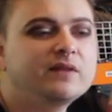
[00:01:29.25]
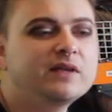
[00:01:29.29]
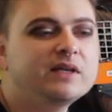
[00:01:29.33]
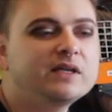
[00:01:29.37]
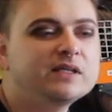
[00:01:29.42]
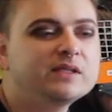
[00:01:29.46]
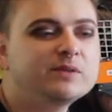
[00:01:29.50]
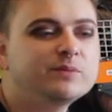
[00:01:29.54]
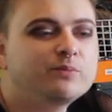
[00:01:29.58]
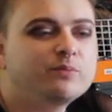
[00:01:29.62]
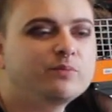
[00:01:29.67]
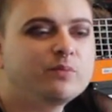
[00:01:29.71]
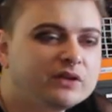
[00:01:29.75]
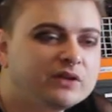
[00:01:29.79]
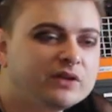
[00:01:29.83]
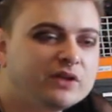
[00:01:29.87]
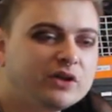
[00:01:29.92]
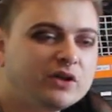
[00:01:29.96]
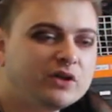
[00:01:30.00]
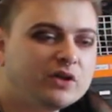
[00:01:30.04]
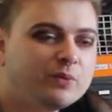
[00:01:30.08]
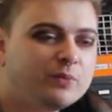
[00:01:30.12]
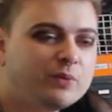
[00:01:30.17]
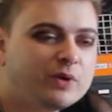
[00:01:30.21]
These
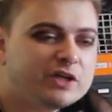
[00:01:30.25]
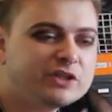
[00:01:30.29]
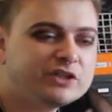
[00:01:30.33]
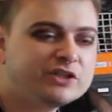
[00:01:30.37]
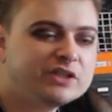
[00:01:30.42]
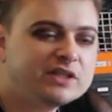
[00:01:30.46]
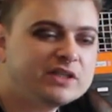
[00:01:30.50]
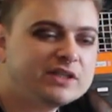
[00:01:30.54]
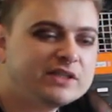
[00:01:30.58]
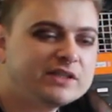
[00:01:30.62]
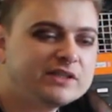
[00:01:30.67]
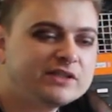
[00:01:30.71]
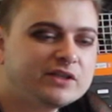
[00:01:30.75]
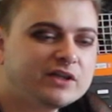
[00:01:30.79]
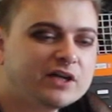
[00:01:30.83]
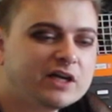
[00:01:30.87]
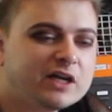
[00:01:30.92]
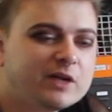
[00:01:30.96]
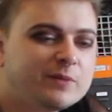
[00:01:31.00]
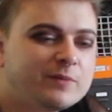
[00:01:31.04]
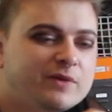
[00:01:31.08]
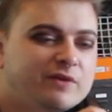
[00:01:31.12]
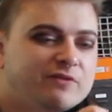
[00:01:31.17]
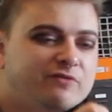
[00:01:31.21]
little brushes are
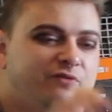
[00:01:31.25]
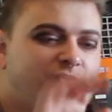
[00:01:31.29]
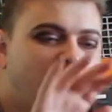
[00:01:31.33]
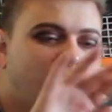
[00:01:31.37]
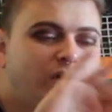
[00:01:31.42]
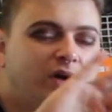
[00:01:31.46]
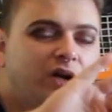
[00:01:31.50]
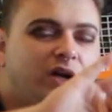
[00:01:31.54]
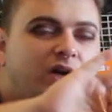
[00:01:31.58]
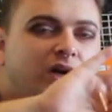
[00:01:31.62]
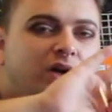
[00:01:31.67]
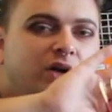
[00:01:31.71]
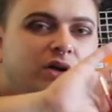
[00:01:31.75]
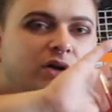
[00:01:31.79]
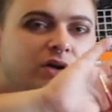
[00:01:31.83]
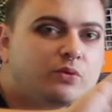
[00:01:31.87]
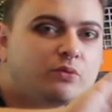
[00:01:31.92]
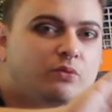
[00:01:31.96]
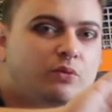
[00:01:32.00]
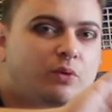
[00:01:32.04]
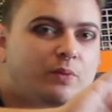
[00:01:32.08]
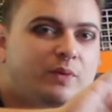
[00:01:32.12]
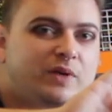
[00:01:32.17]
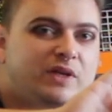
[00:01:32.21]
gonna be for
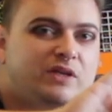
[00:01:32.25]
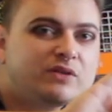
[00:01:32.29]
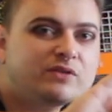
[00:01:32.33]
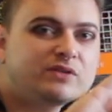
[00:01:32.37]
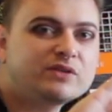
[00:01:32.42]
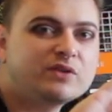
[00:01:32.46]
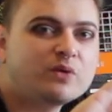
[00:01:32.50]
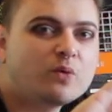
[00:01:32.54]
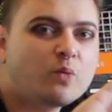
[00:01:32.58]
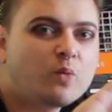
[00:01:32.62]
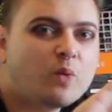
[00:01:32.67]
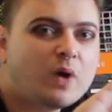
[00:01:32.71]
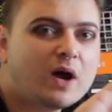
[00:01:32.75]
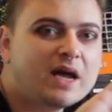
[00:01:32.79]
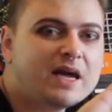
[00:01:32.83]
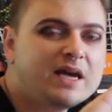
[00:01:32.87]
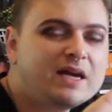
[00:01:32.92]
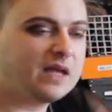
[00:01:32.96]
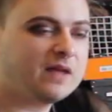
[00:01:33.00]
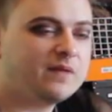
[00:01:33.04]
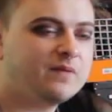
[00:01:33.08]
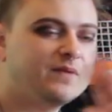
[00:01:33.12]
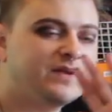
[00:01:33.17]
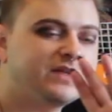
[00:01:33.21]
when we use the
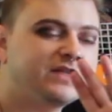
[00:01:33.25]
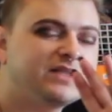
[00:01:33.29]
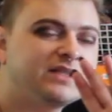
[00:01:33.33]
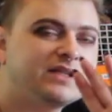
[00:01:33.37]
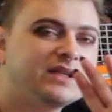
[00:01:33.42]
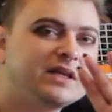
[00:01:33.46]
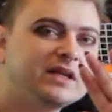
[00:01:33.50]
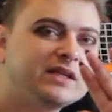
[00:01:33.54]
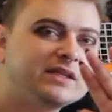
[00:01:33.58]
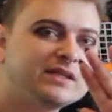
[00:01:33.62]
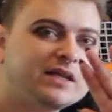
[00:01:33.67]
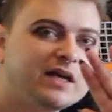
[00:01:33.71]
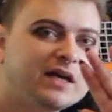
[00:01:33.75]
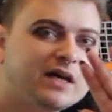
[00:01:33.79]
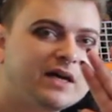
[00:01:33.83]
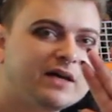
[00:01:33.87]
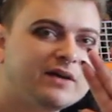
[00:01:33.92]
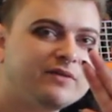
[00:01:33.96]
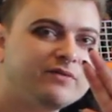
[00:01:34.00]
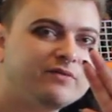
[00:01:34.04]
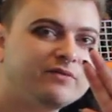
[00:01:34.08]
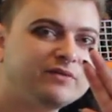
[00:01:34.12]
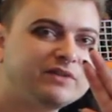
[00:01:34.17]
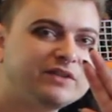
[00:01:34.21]
white, and this is
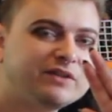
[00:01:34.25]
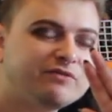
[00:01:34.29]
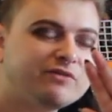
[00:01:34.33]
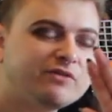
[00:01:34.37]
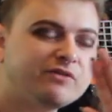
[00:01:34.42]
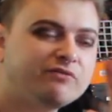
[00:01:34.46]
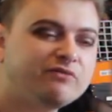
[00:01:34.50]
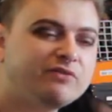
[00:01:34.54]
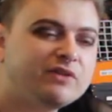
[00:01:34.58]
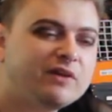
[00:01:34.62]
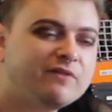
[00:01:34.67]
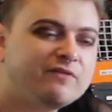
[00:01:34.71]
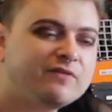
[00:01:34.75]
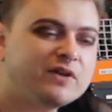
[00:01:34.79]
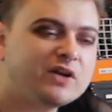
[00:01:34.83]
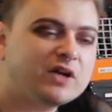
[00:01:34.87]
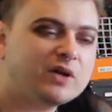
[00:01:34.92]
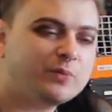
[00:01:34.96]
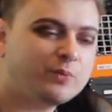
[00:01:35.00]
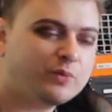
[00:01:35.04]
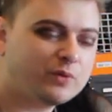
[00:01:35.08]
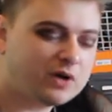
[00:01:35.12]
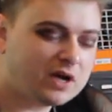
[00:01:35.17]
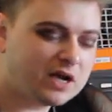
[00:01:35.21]
a different
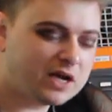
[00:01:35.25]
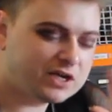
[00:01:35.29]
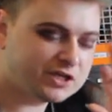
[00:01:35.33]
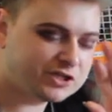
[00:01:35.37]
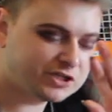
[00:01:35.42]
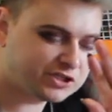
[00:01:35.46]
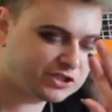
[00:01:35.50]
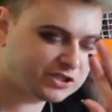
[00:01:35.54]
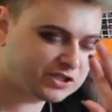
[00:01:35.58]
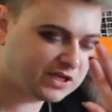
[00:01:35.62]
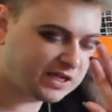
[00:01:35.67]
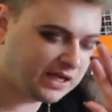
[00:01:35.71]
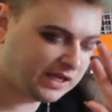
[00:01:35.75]
fluffier brush.